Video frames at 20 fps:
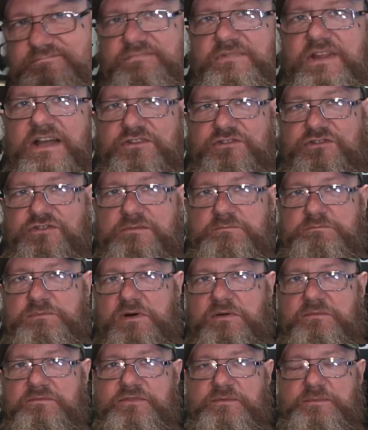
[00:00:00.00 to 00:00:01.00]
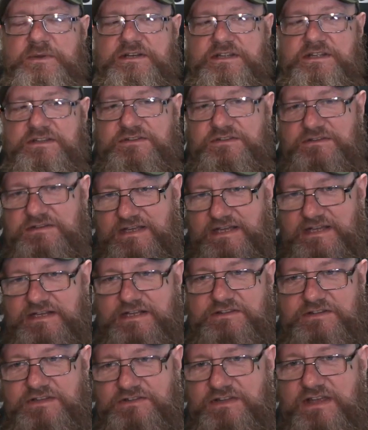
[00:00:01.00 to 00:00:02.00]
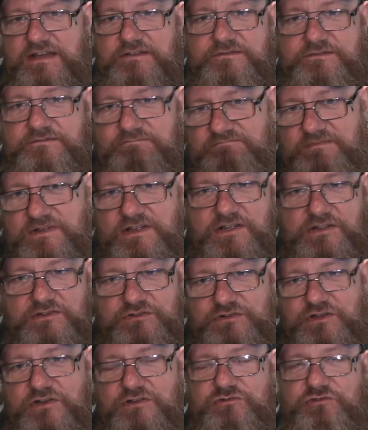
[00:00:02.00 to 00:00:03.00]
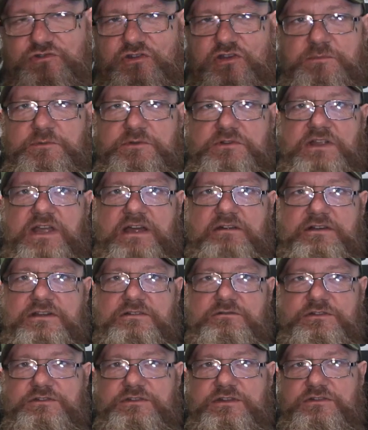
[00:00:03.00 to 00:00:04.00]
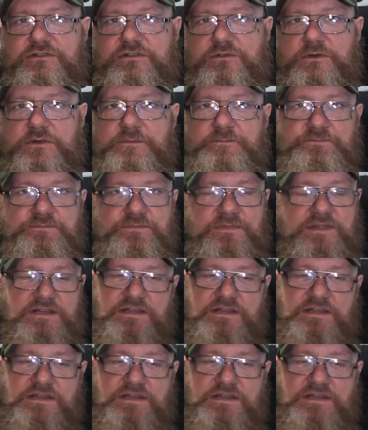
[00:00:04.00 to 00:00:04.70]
that's bottom fermented and it does have a certain German characteristic to it.